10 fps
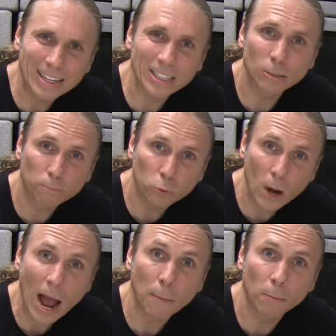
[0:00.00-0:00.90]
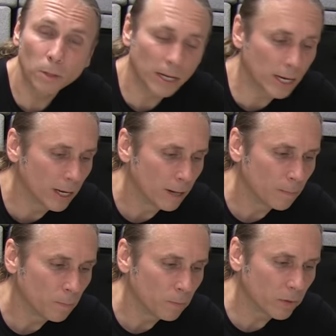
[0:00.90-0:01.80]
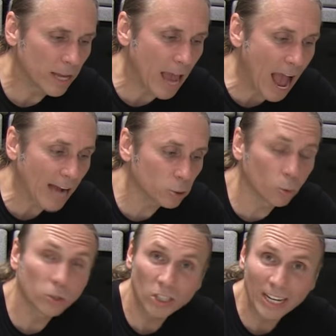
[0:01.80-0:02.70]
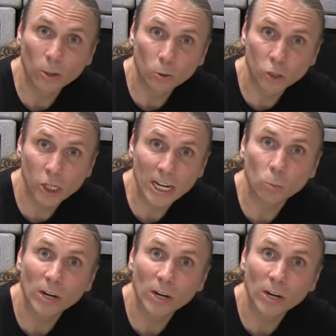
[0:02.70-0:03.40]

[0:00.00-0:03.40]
this is probably the actual single gene,